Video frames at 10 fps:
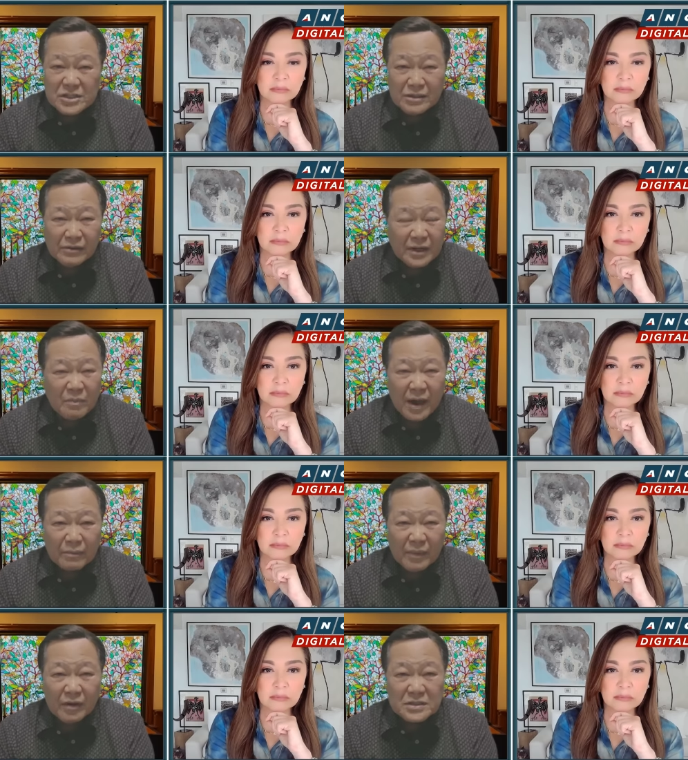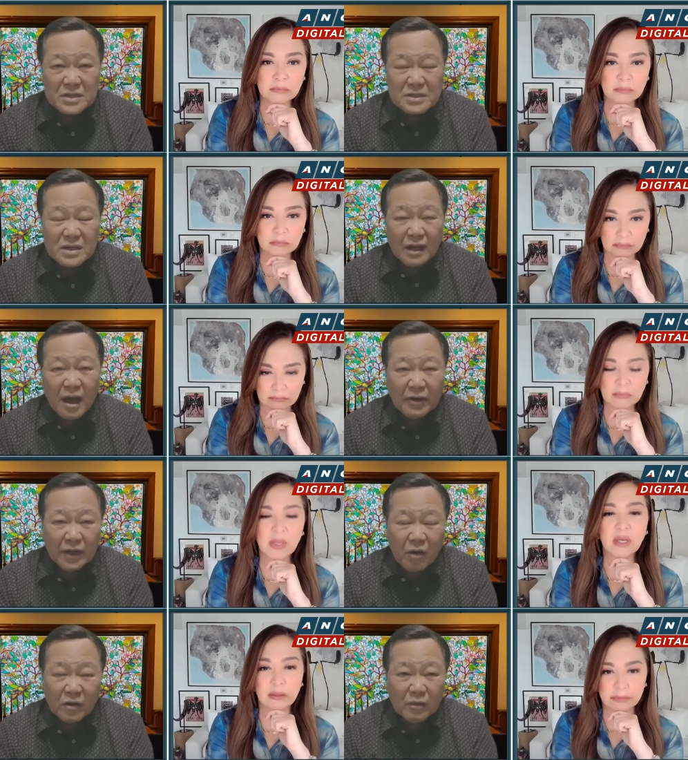Speaker 1: and reed Bank because our
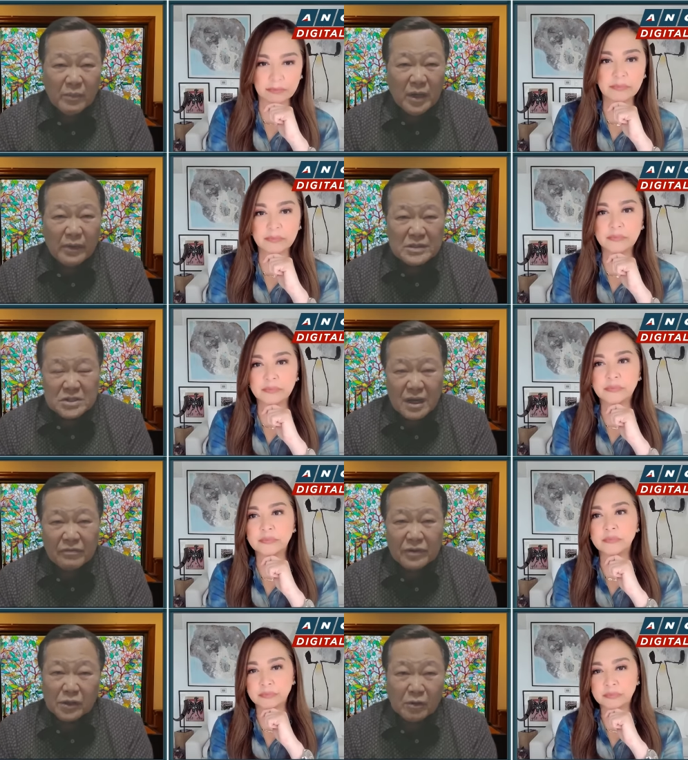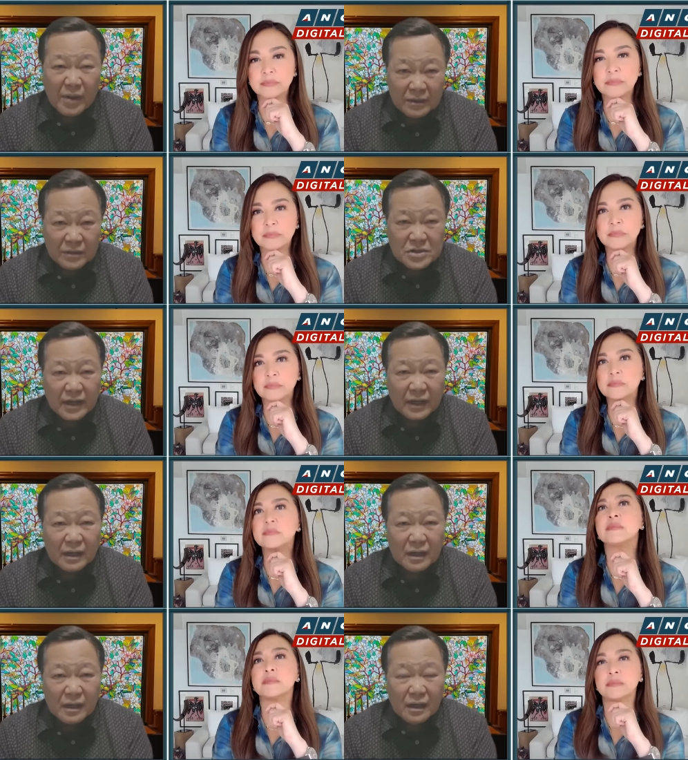economy will suffer tremendously.
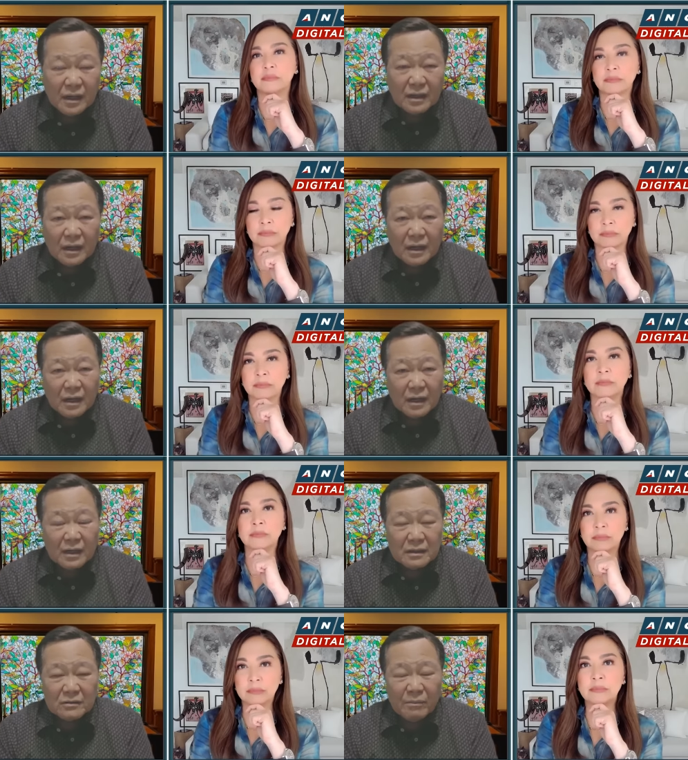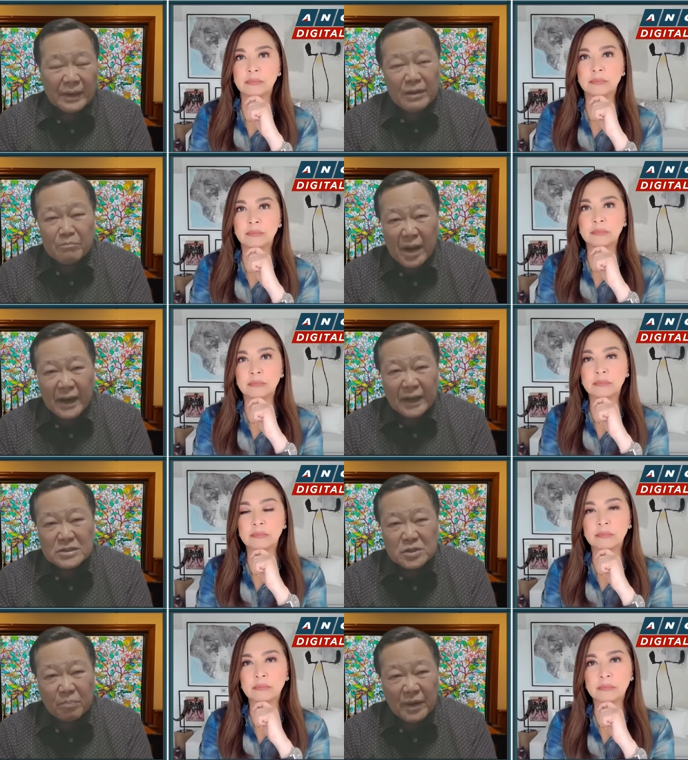Mm-hmm. Uh, Malampaya
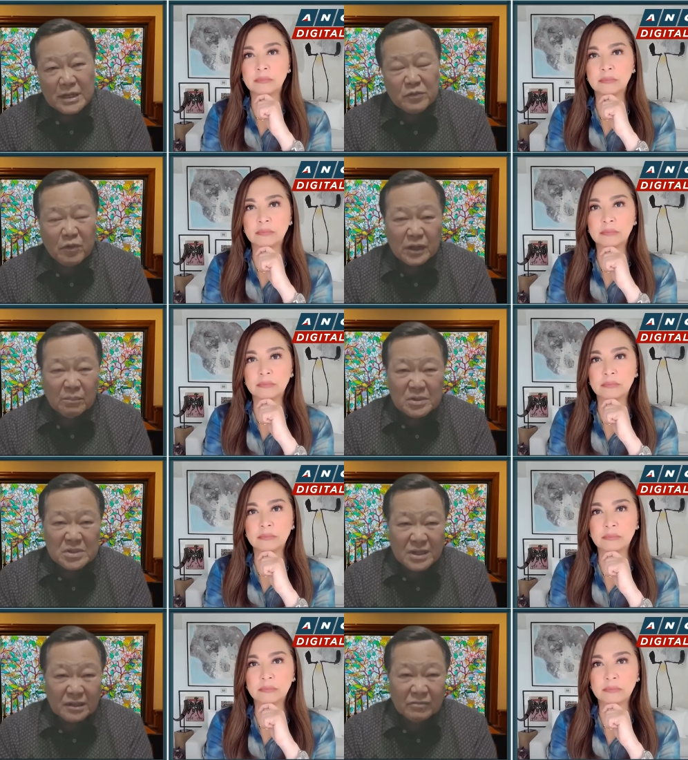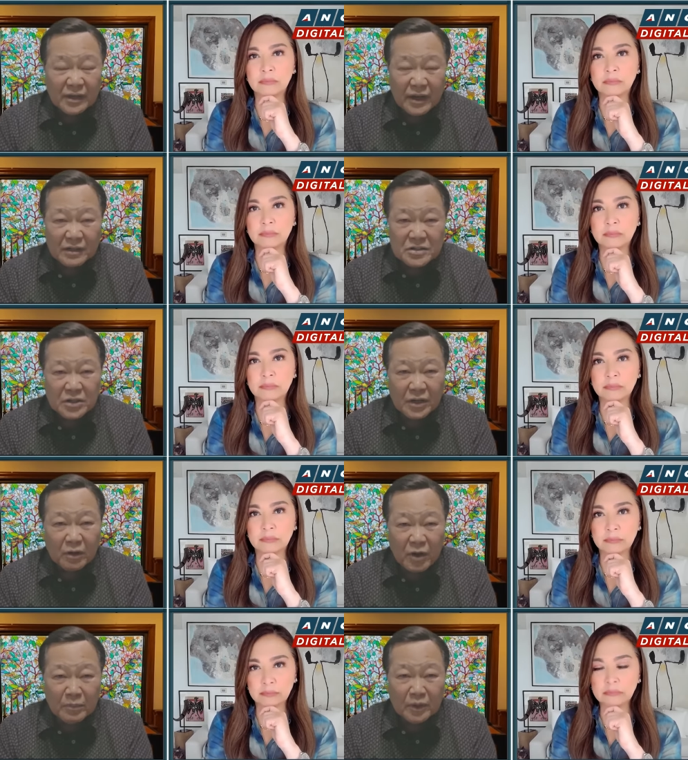supplies 40% of the energy
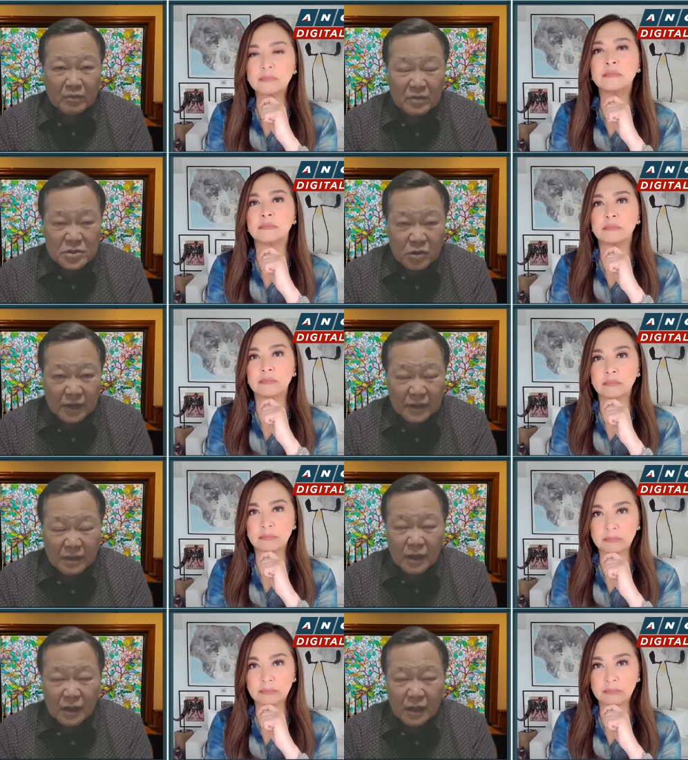requirement of Luzon.